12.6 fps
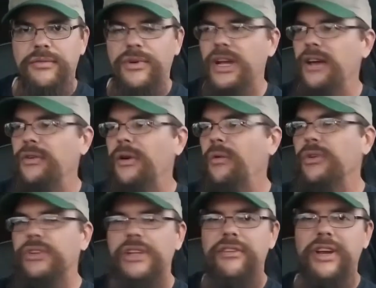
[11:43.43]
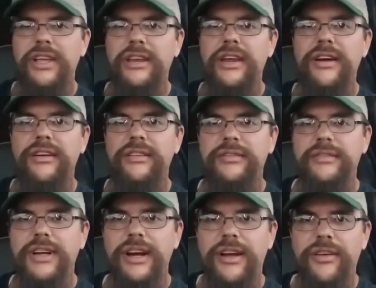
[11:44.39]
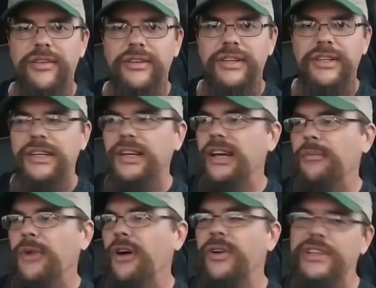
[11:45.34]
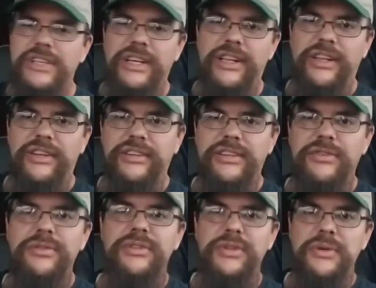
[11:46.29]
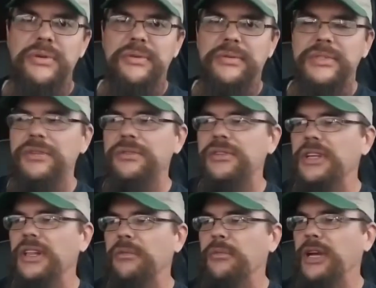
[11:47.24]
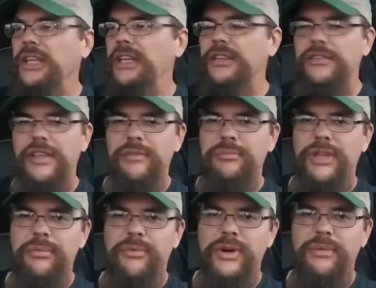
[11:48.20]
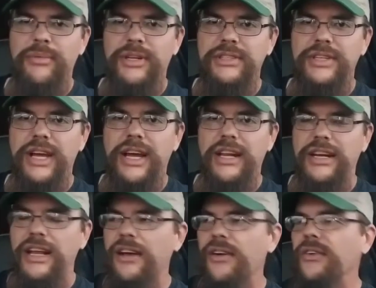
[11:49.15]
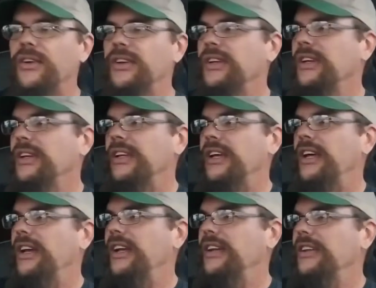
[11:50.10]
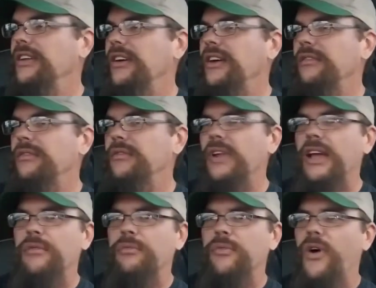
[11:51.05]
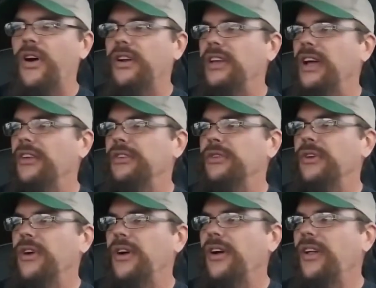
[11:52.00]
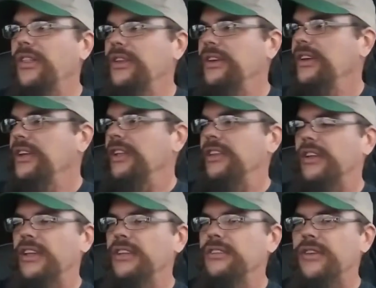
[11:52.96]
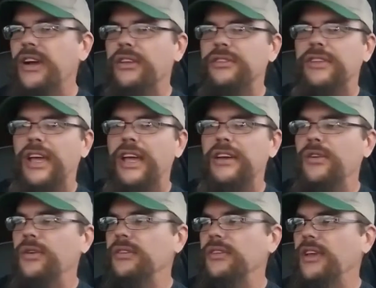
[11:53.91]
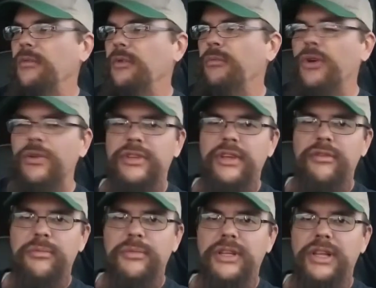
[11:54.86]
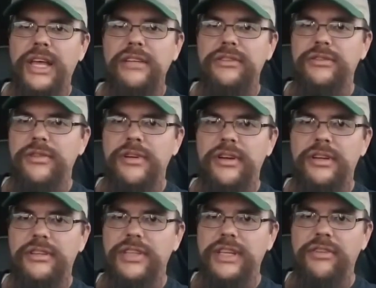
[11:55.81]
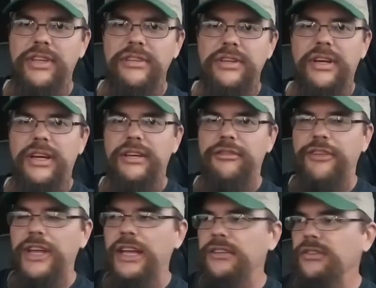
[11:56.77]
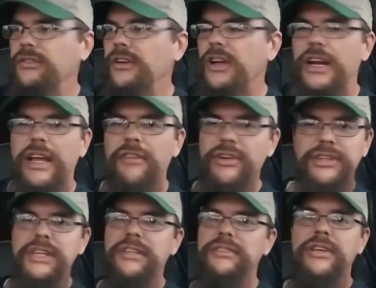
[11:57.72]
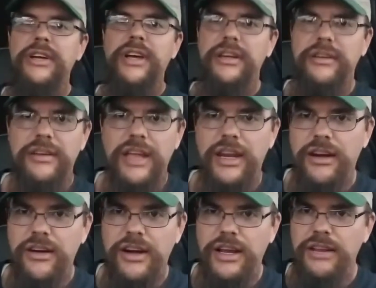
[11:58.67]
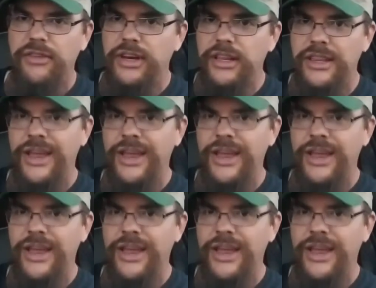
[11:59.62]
when I, I wasn't even in there. You know, I'm always yelling. Used to, used to yell at my kids. They they pretty much got it now. That uh, you know, I'd, I'd walk down through the hall and the kids are outside doing something and both of them the lights are on the tv's on the fans are on everything's on and they're not even